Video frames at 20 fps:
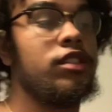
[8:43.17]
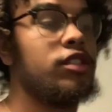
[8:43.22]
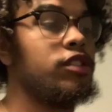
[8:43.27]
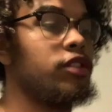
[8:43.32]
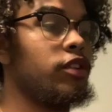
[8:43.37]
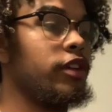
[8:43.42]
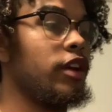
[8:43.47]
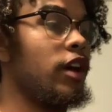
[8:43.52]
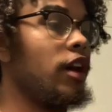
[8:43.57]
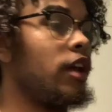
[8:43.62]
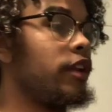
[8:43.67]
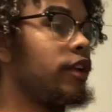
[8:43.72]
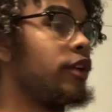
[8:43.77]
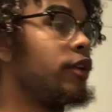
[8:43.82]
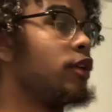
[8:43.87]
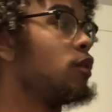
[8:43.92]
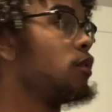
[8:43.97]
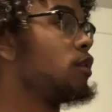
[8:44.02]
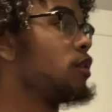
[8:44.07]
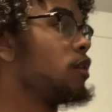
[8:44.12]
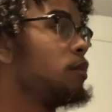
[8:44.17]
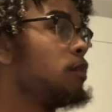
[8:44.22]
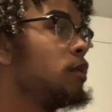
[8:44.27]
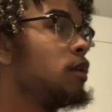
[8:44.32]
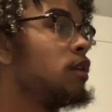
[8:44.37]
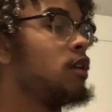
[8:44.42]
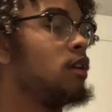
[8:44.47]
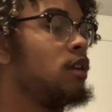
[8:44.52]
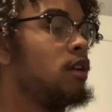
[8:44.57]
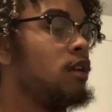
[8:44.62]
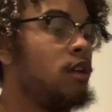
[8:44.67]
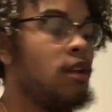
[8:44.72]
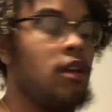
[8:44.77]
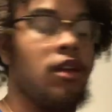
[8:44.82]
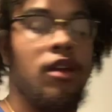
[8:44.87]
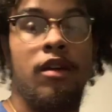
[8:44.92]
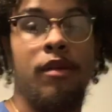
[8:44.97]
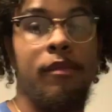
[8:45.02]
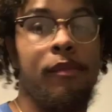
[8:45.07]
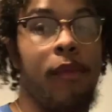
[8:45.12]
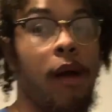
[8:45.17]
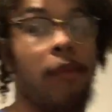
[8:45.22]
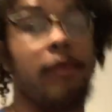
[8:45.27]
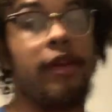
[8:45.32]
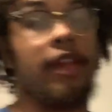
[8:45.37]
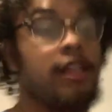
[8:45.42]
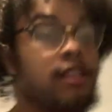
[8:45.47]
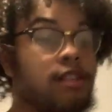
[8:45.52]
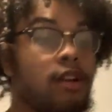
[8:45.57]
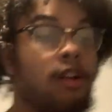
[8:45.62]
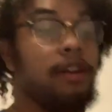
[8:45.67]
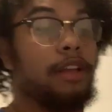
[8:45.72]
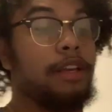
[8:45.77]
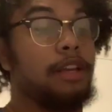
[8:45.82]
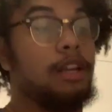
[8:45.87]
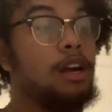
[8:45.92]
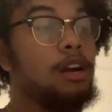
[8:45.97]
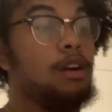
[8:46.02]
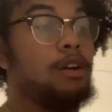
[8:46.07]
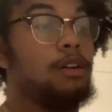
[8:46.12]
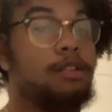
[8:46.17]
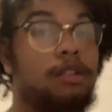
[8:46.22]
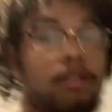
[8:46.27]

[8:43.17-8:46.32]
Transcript: to show y'all the dorm. Mom and dad's already gone.